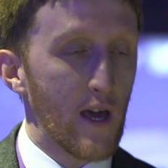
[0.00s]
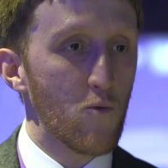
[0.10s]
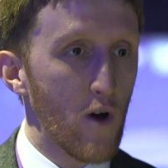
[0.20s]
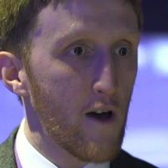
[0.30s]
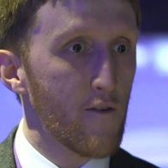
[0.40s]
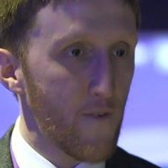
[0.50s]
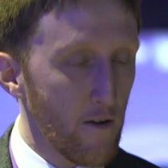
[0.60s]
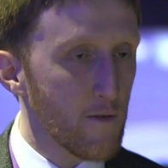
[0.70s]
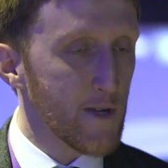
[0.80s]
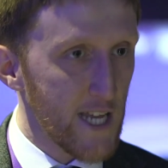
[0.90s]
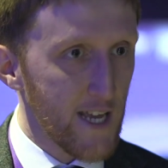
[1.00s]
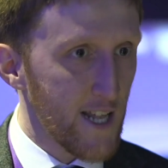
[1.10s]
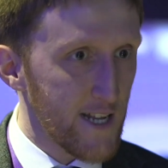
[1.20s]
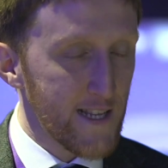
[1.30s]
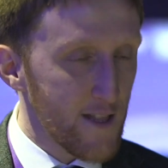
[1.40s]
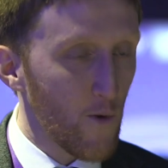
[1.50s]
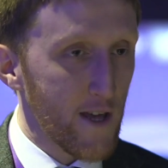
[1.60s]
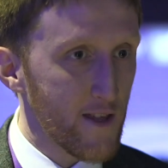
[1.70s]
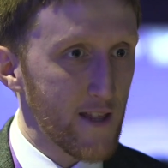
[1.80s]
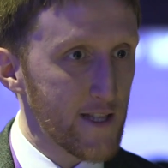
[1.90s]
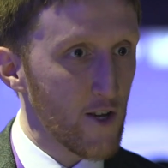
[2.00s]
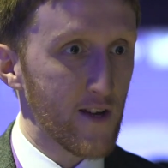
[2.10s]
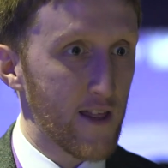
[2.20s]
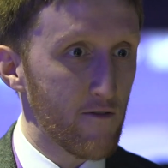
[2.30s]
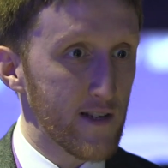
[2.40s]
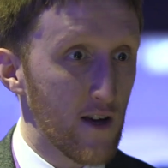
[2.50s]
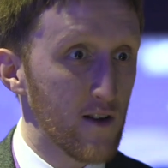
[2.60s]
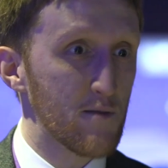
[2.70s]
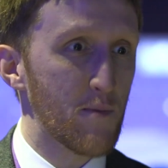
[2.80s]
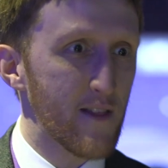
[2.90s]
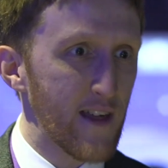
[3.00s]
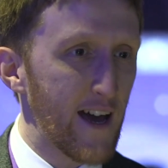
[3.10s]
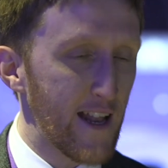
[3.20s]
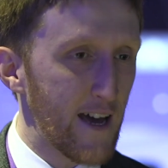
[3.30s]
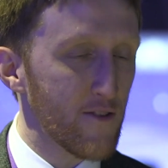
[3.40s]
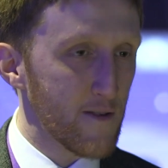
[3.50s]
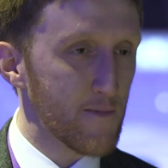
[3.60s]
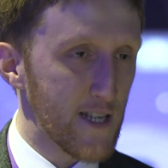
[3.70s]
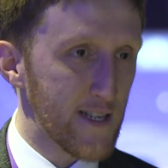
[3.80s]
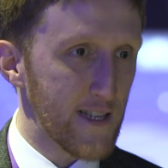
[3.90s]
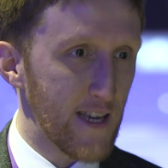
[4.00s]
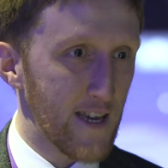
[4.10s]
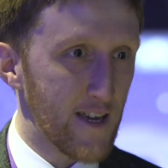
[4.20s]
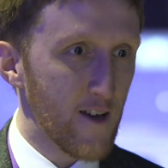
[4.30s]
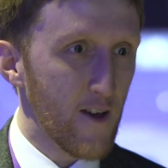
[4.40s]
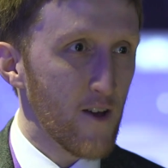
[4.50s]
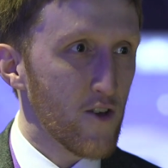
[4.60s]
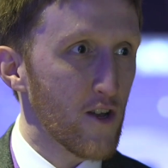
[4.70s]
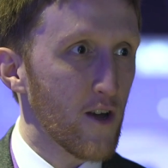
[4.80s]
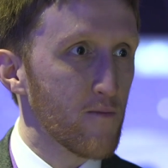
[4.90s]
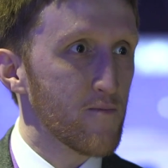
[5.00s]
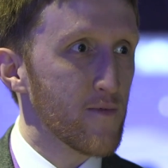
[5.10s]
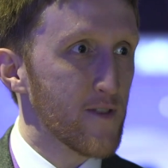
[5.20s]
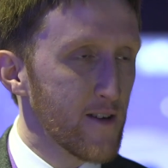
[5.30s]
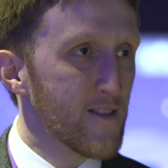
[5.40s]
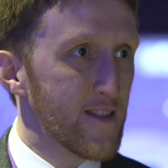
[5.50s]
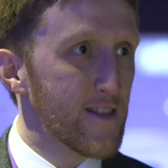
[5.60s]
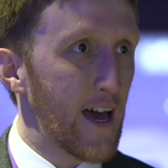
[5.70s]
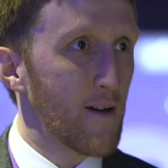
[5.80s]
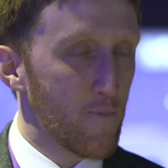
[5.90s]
They were very meticulous in the way that they took their results, but that allowed them to see, you know, that that